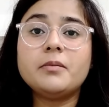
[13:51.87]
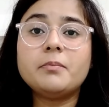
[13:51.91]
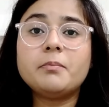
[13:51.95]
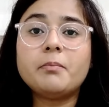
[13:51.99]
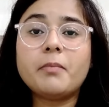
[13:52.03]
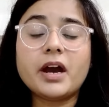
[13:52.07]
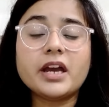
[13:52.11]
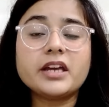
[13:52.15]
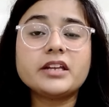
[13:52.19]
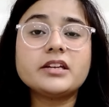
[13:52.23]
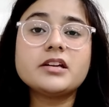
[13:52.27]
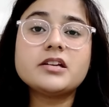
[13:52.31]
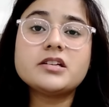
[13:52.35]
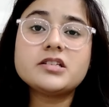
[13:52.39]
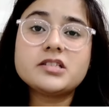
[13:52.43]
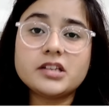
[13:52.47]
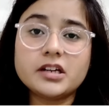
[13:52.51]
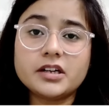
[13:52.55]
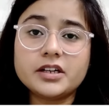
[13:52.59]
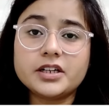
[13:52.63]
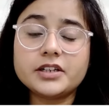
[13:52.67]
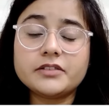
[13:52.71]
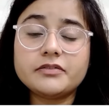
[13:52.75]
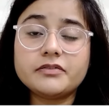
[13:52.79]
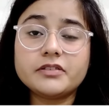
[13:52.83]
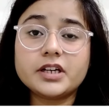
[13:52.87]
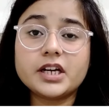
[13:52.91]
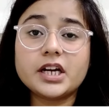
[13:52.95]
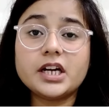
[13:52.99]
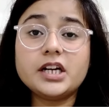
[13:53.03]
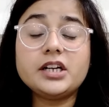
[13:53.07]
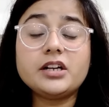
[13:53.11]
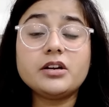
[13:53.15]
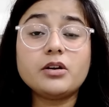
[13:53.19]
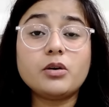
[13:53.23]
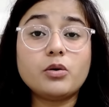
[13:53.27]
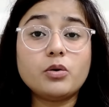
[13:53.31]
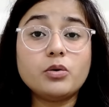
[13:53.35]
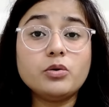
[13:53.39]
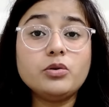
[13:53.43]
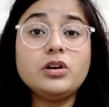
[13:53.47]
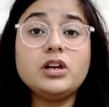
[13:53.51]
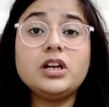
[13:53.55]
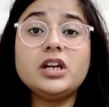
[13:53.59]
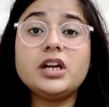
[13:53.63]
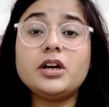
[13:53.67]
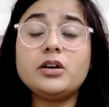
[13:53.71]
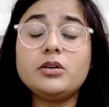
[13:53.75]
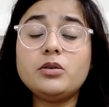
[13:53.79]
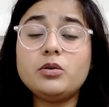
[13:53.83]
minor certificate
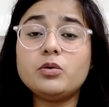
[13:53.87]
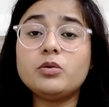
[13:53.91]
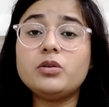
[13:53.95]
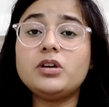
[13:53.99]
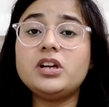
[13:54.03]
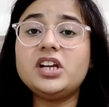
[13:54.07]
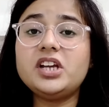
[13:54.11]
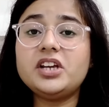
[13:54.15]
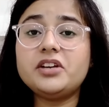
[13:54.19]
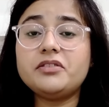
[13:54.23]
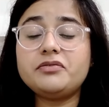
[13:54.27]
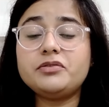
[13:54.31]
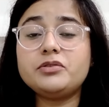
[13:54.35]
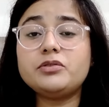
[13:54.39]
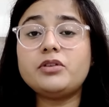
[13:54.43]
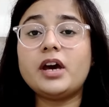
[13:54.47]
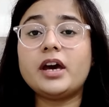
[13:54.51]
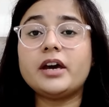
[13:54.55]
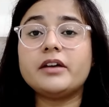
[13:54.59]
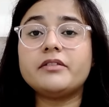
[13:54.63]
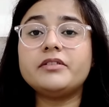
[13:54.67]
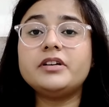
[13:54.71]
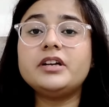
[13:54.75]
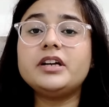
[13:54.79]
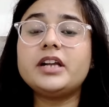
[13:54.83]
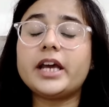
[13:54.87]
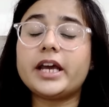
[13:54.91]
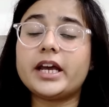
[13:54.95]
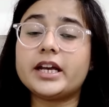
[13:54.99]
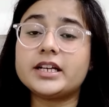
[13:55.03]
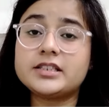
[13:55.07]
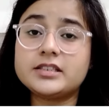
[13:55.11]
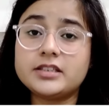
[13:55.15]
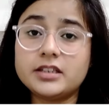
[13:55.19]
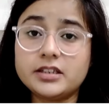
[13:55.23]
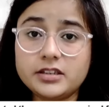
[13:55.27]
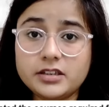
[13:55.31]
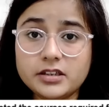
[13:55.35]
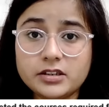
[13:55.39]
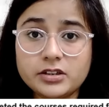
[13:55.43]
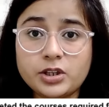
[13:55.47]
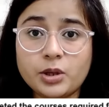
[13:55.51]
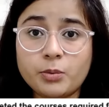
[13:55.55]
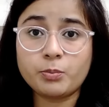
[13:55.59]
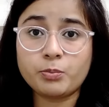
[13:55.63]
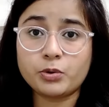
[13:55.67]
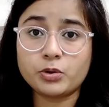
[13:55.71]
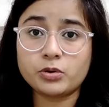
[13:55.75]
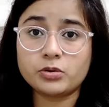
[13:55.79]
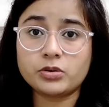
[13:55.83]
only and only if you haven't exited
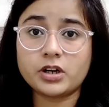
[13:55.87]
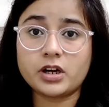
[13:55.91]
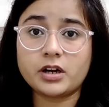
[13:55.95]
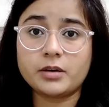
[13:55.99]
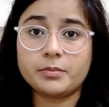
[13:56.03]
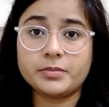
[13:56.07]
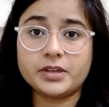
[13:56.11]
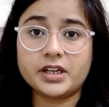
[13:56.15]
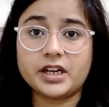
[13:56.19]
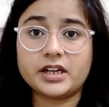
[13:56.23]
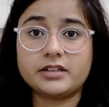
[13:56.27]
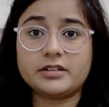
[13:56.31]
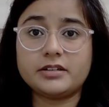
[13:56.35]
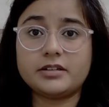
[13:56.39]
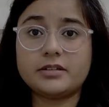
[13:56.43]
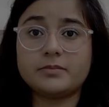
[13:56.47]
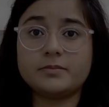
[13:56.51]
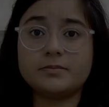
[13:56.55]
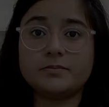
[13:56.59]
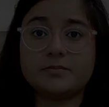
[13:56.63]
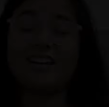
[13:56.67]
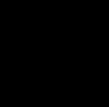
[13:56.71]
the program yet.